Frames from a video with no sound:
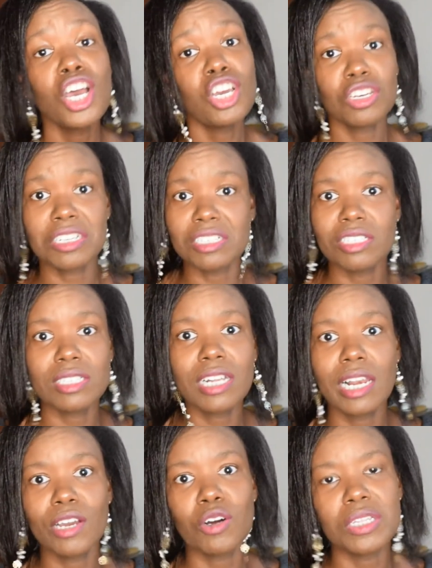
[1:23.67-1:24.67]
you can just
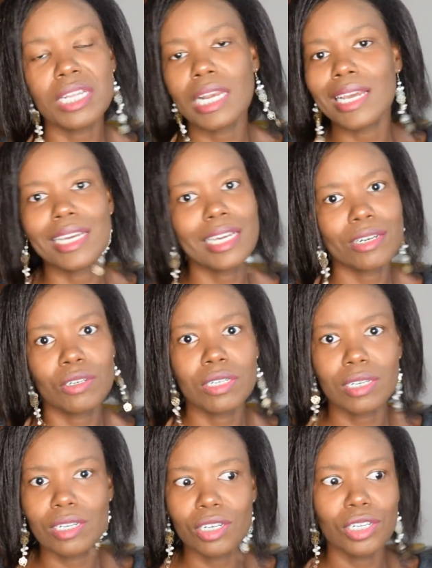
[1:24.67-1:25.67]
click on the link and
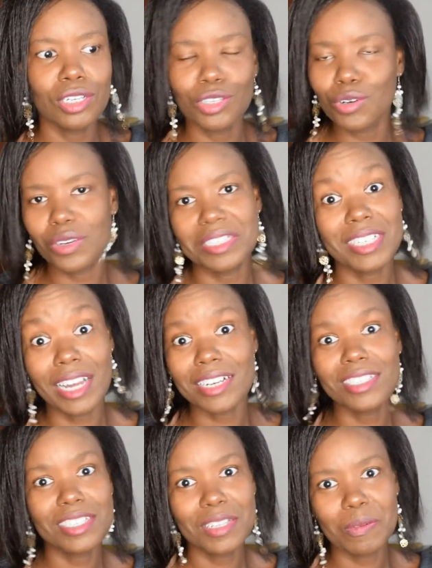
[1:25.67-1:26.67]

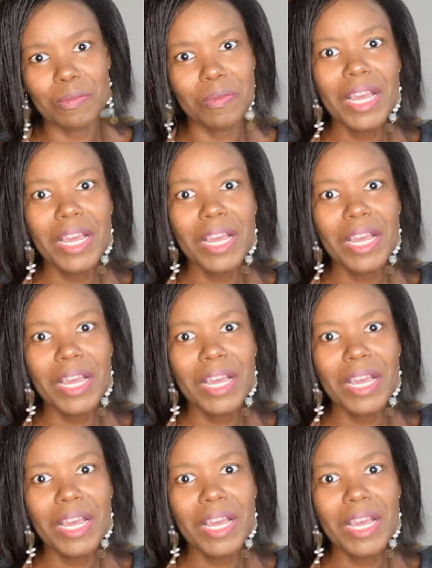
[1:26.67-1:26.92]
contact them